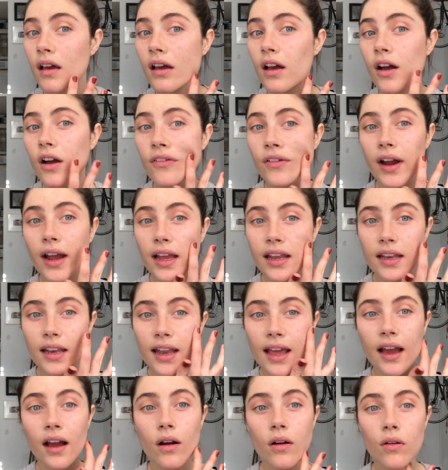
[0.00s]
All right,
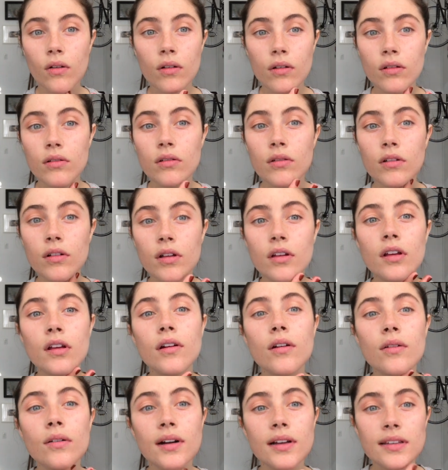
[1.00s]
now,
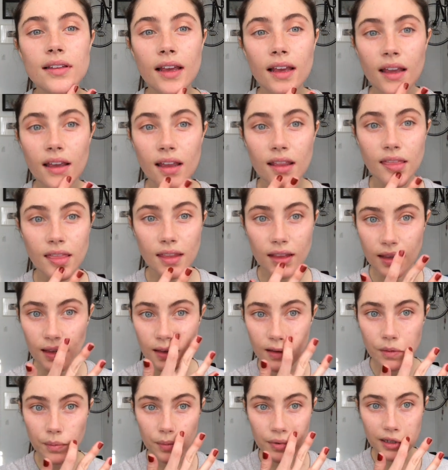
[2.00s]
once I get
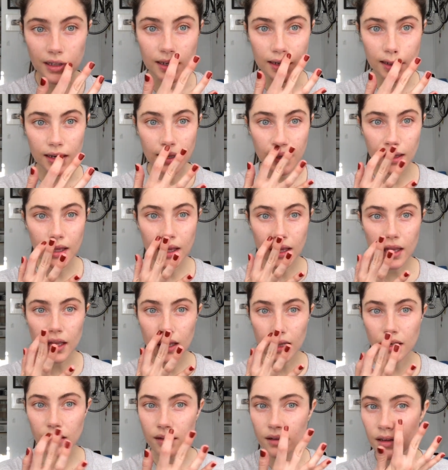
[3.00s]
these blended
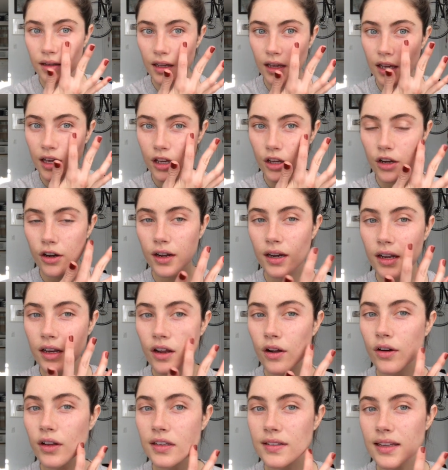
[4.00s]
in, you're going to
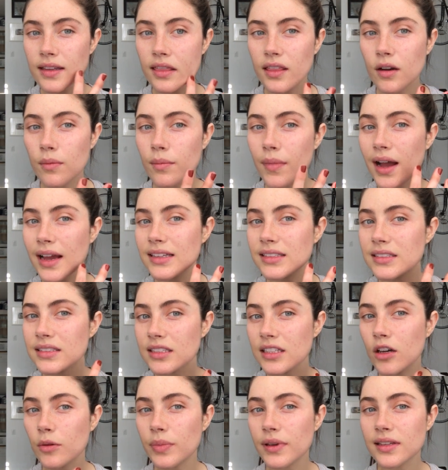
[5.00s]
notice there might
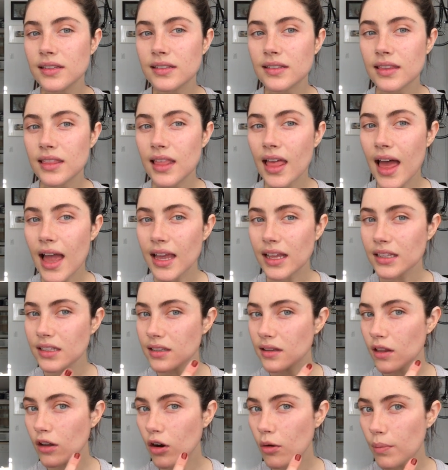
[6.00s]
still be
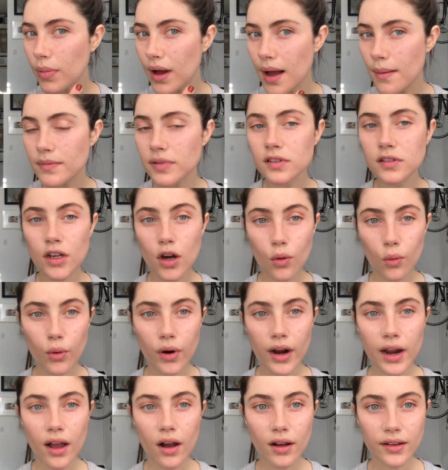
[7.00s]
slight little bumps. Don't
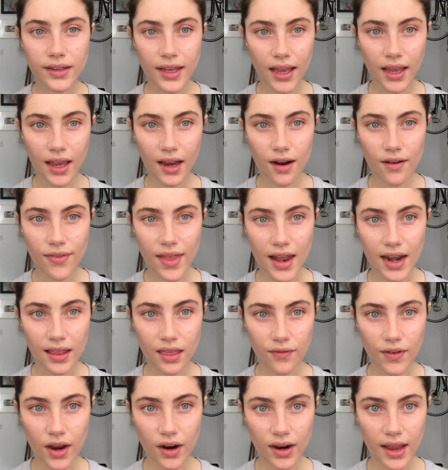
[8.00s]
worry, I'll take care of that
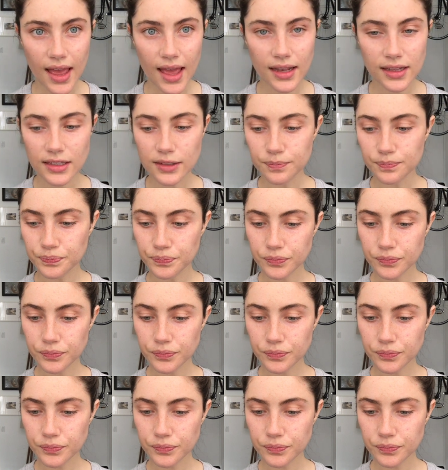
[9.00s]
at the very end.